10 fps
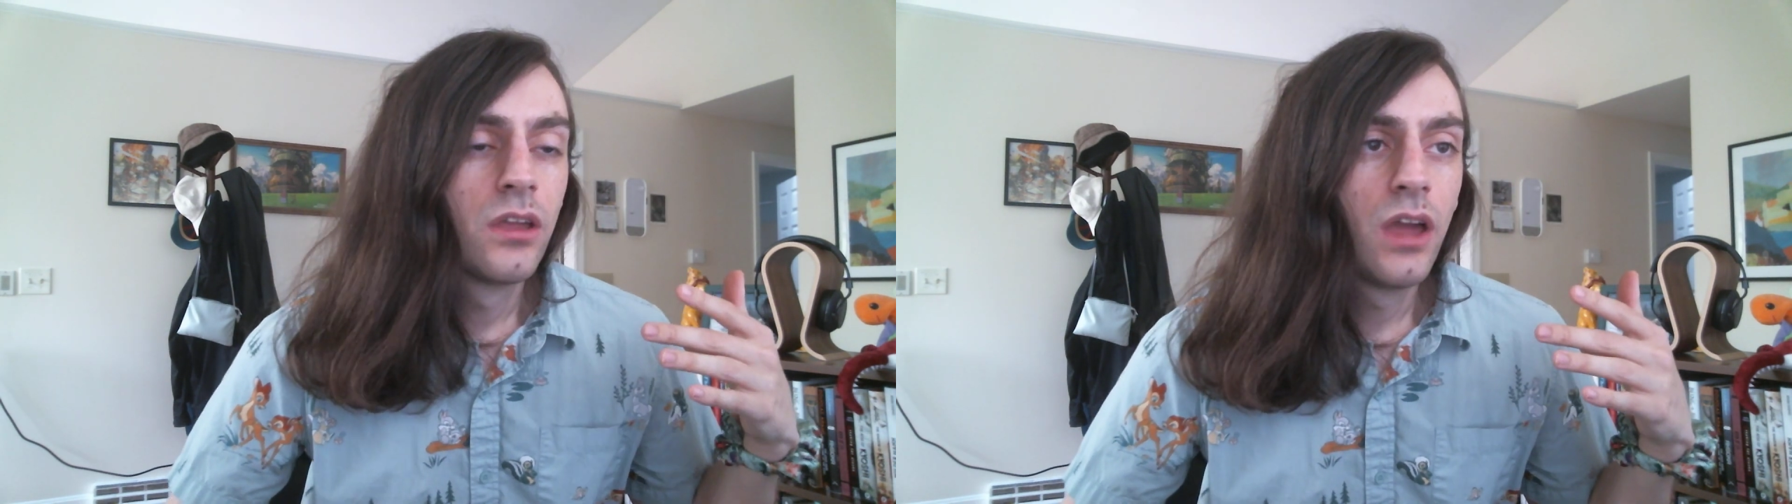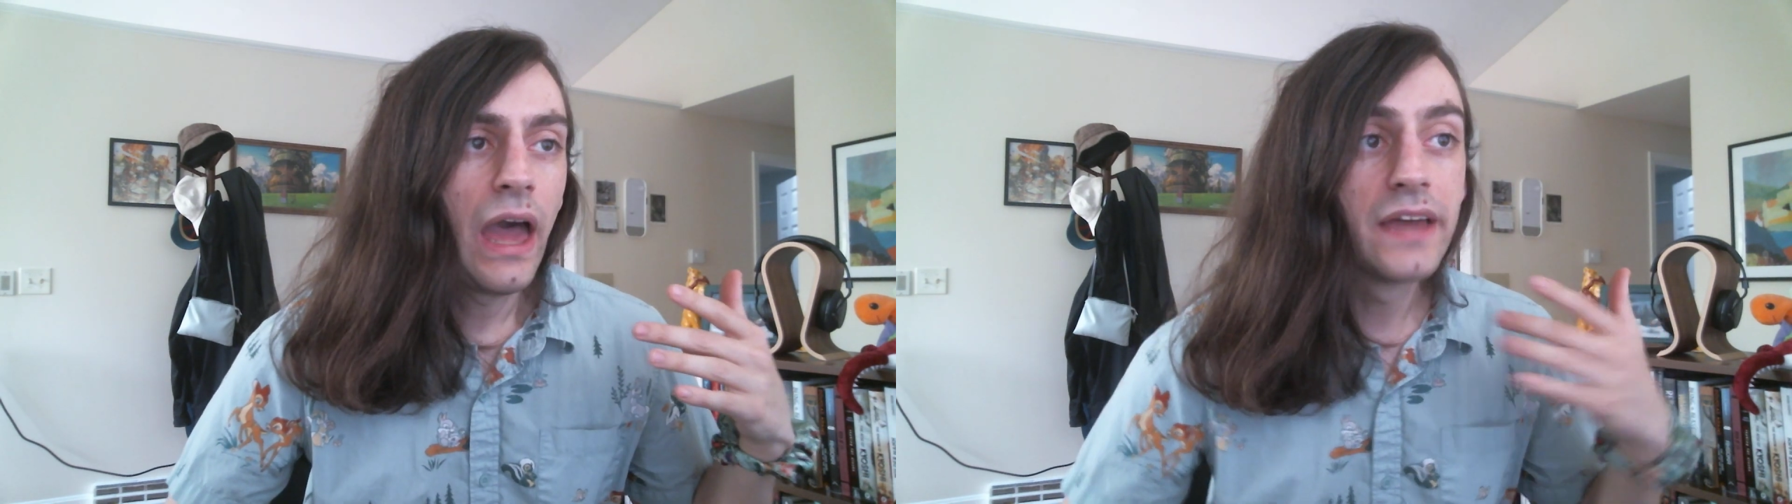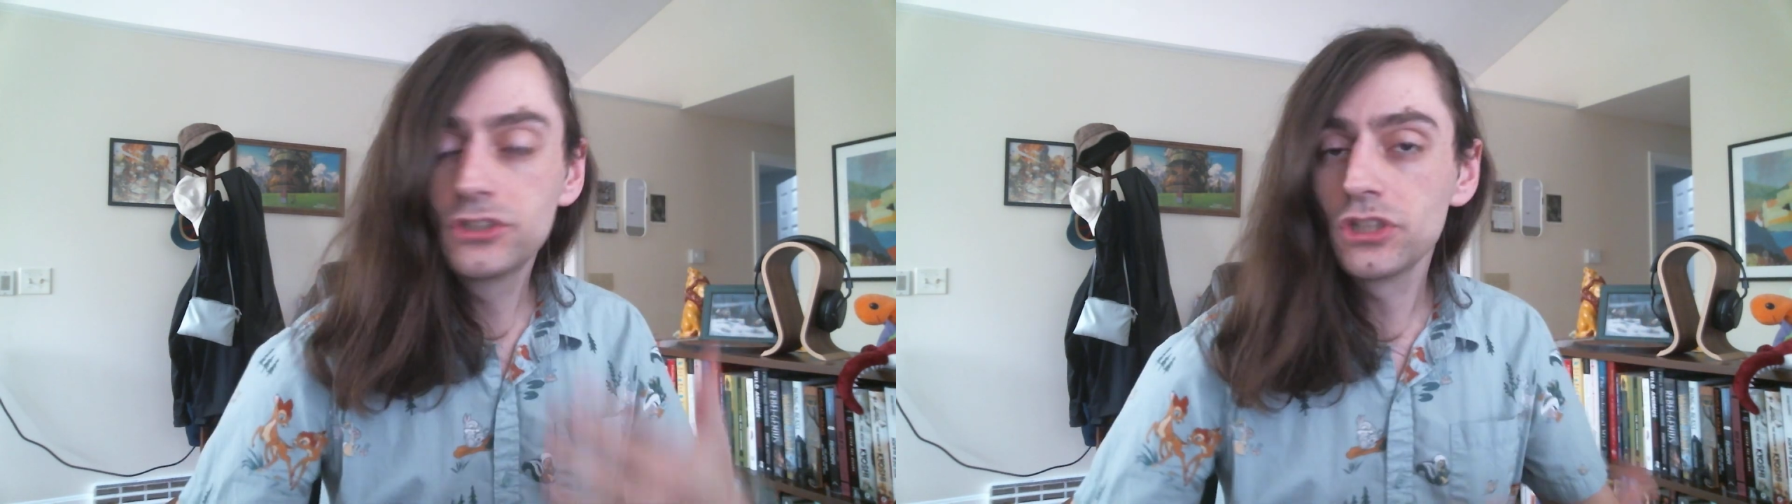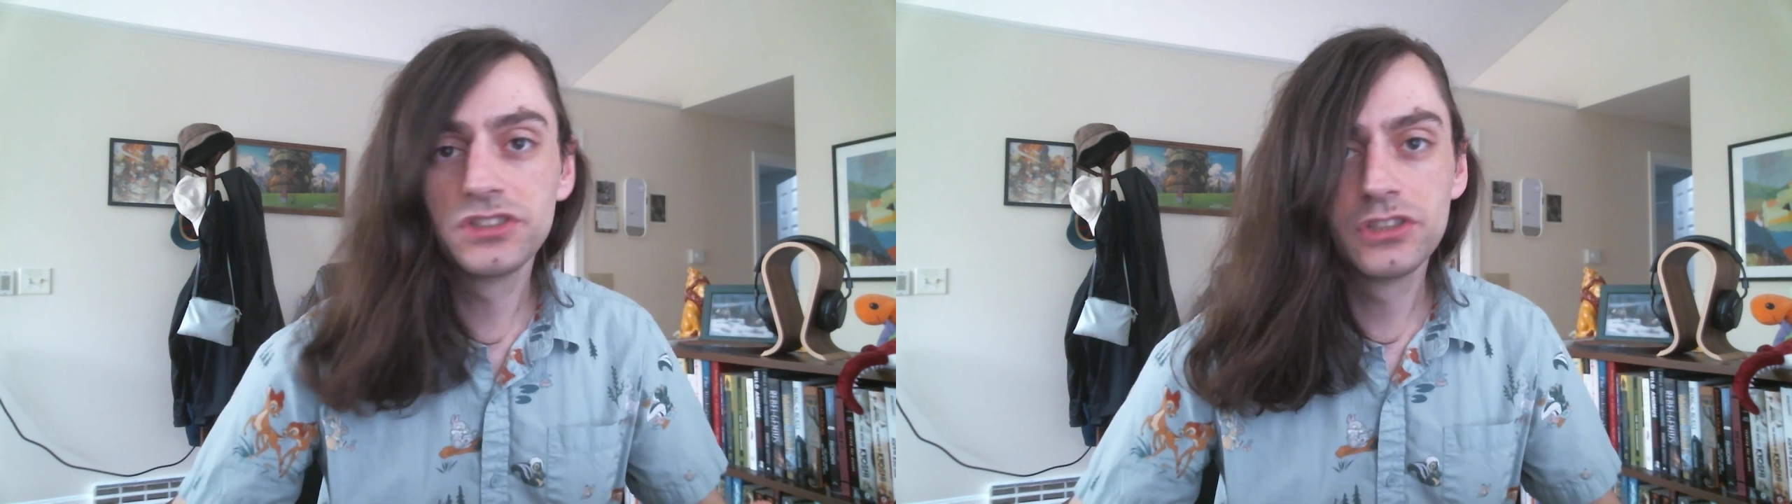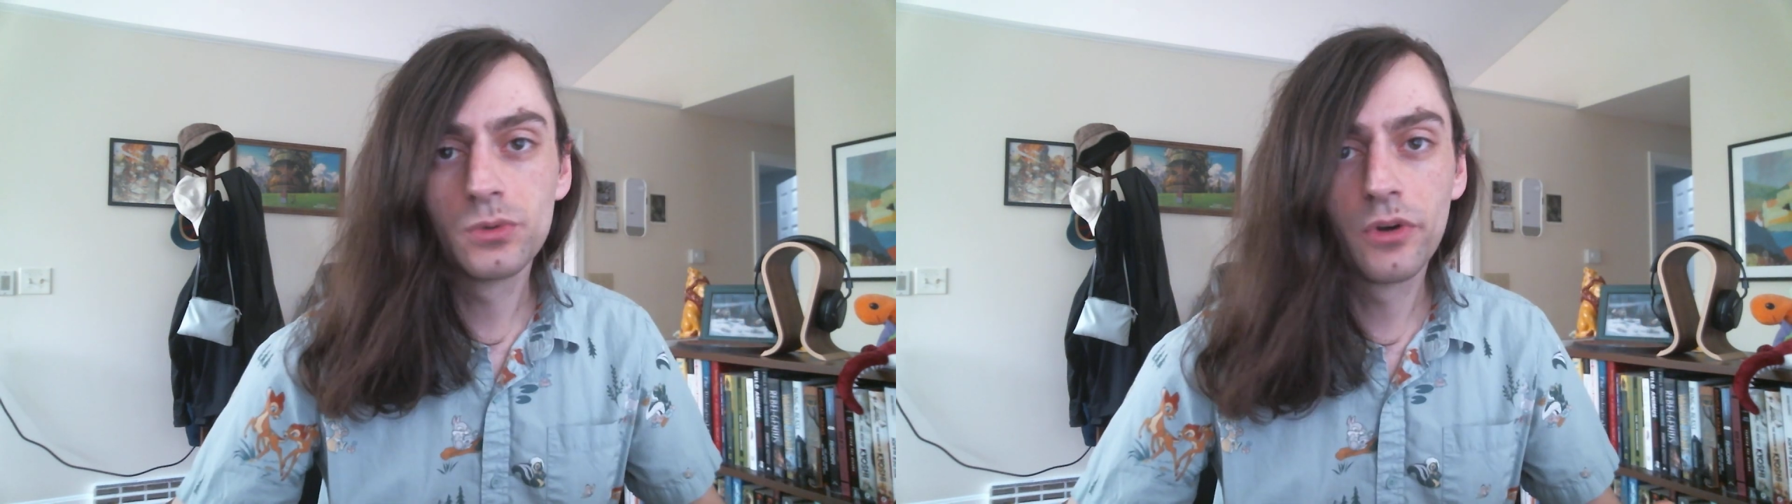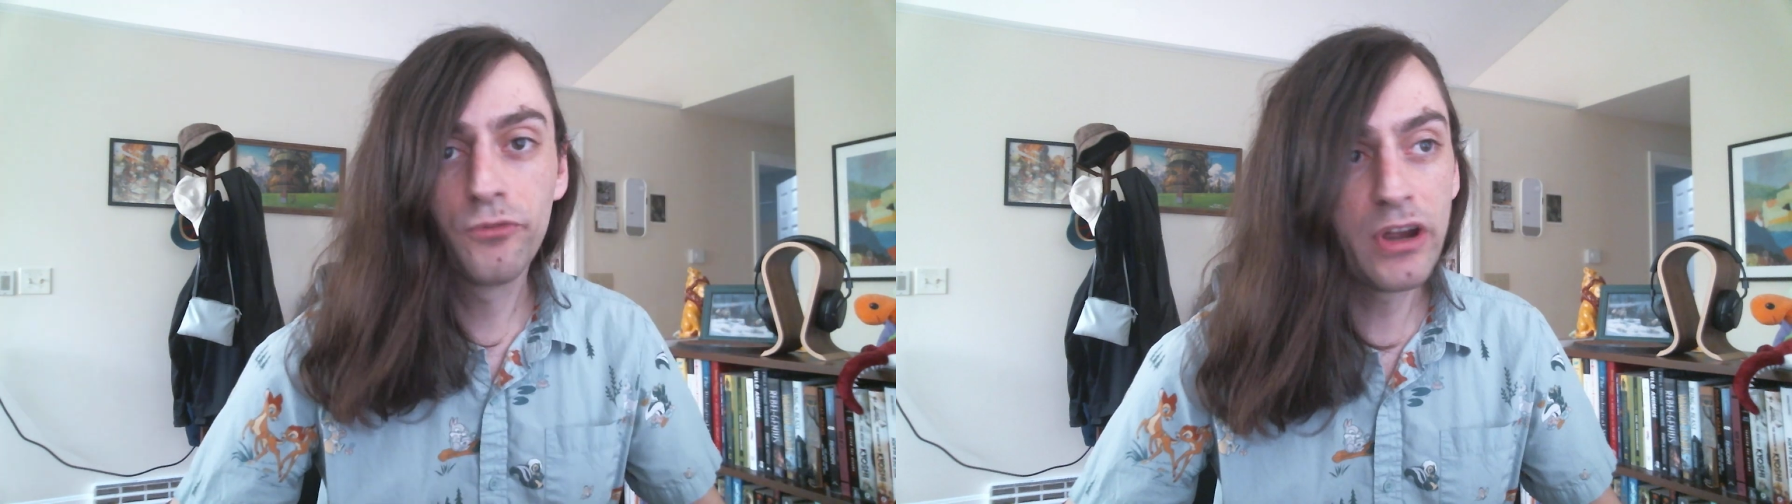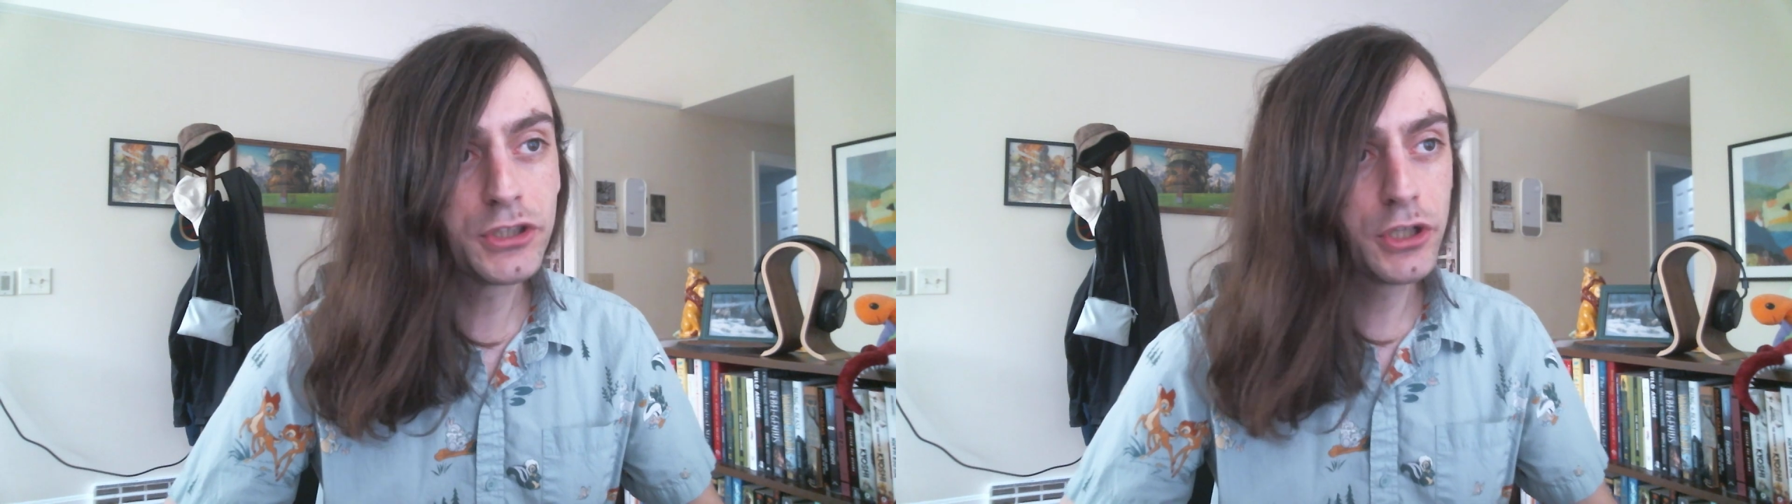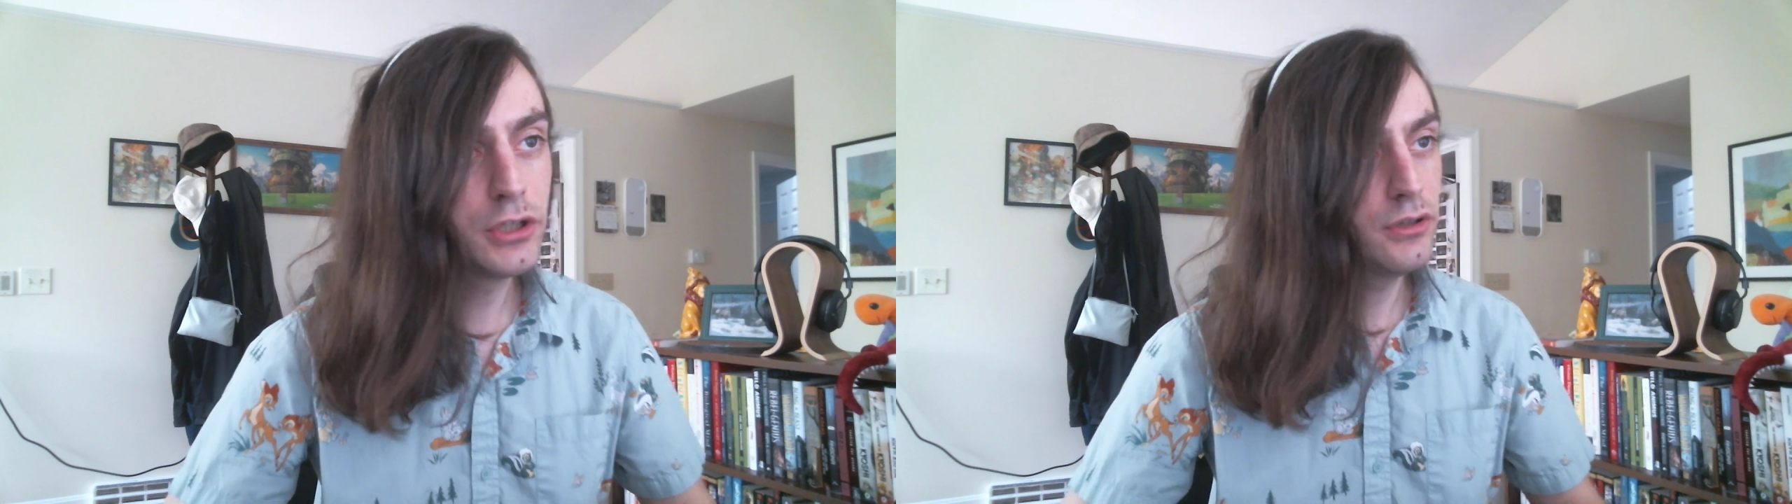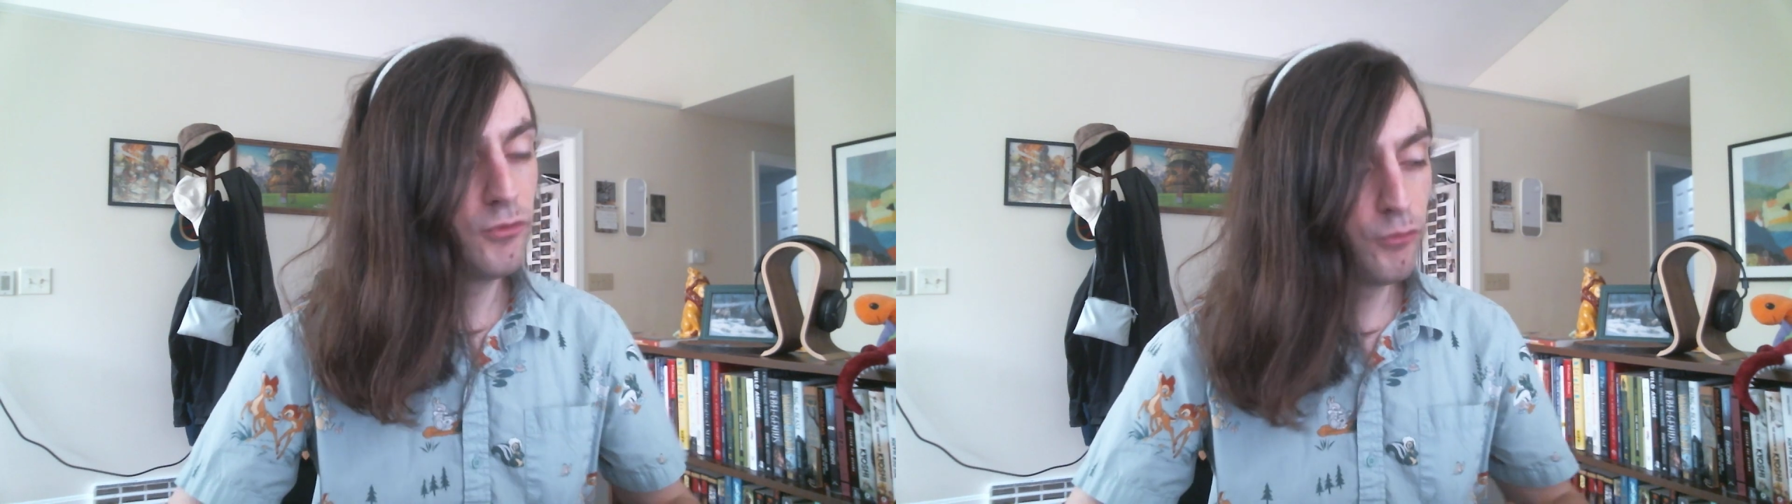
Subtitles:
As a refresher